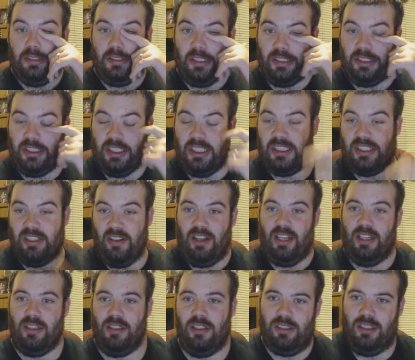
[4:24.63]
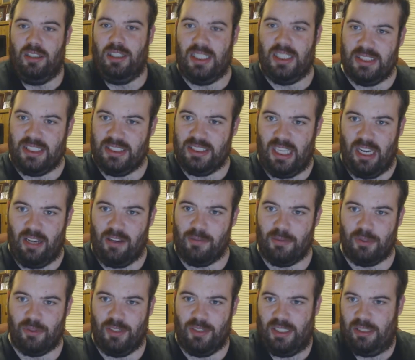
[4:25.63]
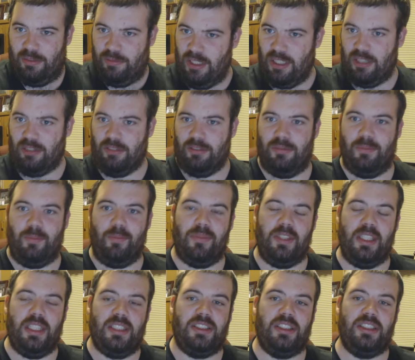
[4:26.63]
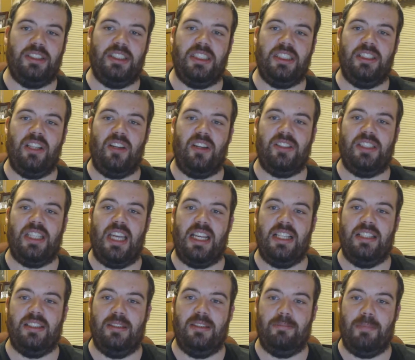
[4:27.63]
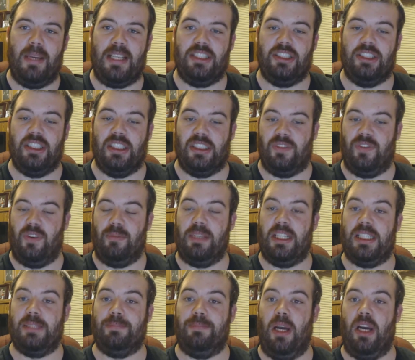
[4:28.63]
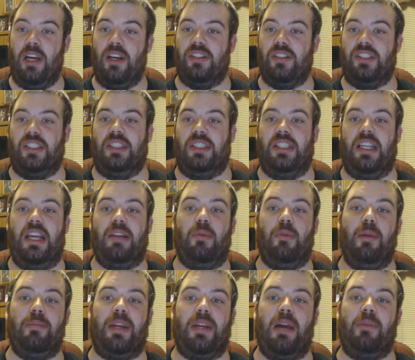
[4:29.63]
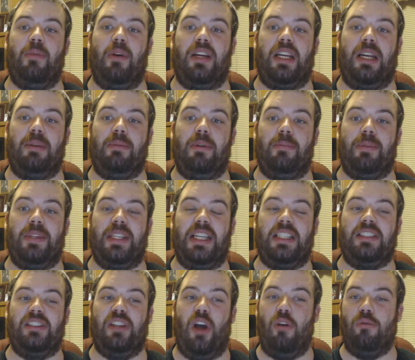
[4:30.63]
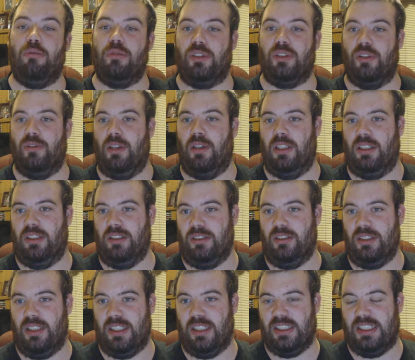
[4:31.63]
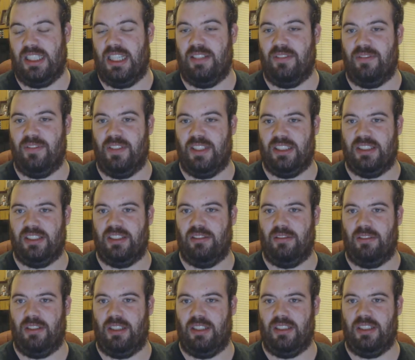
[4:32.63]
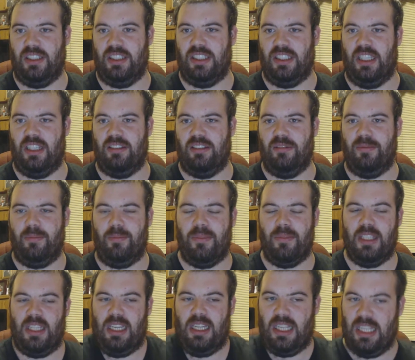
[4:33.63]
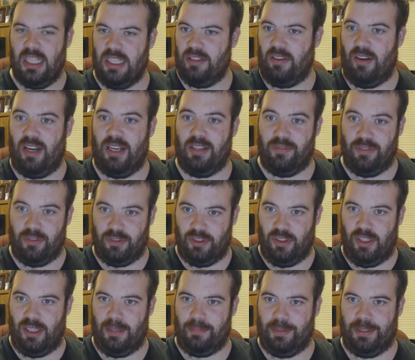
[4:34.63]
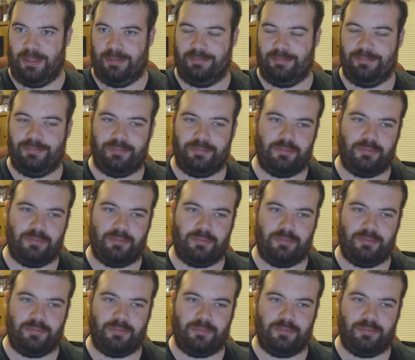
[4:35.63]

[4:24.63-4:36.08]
So she's like, oh, I don't know, it was really real. So she starts getting messages from this person. Their webcam won't come on, but they talk to her and say things to her, you know, like for typing.